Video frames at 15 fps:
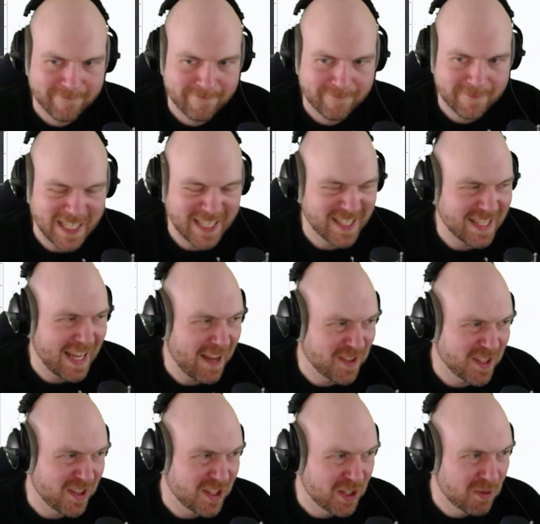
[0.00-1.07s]
it doesn't have to
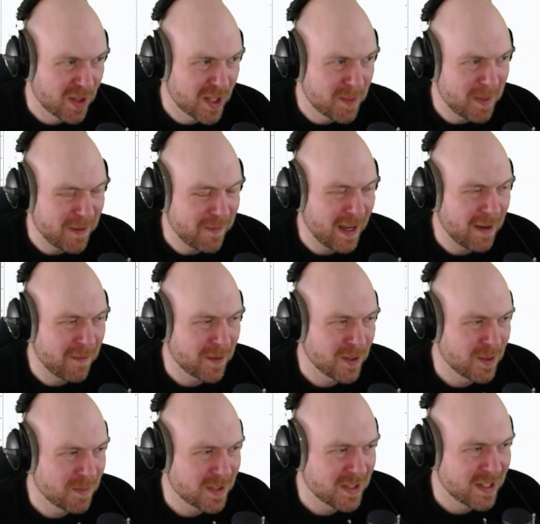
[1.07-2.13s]
literally be 5
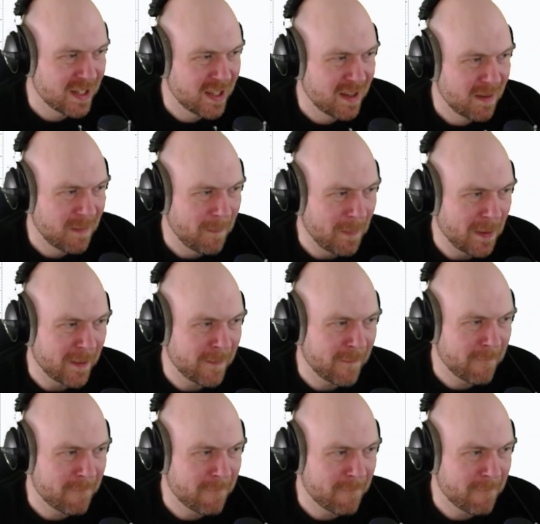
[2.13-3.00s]
rooms, but